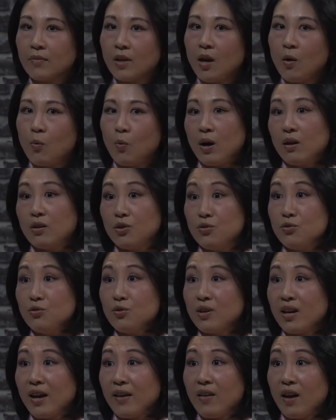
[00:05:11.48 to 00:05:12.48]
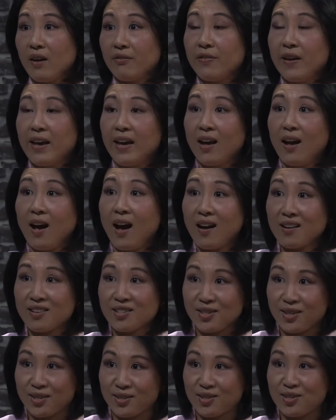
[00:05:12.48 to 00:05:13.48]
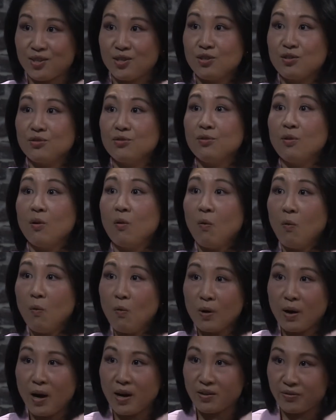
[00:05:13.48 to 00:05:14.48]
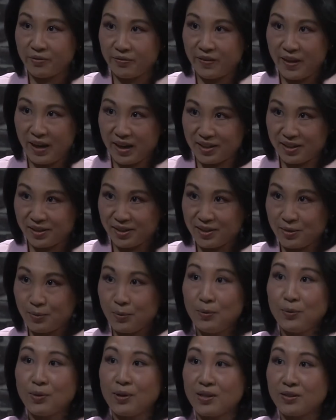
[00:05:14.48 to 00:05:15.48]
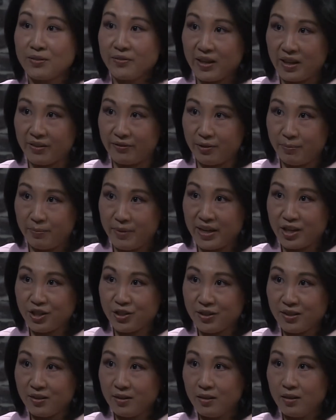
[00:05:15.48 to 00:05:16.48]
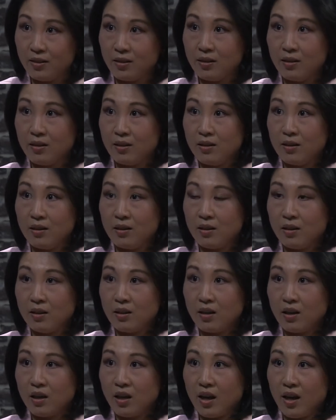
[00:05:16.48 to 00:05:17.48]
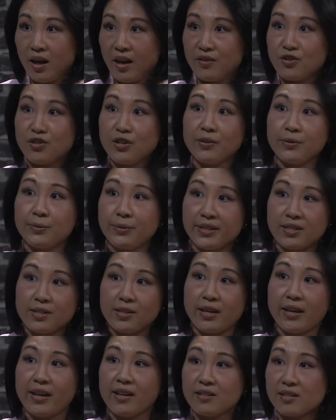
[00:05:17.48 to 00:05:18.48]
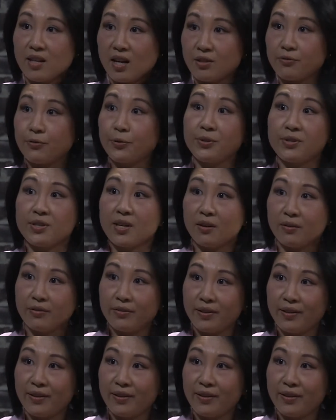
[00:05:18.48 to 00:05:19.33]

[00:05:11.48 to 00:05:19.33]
Well, you can have access to all kinds of data, all kinds of information, and generate insights for yourself.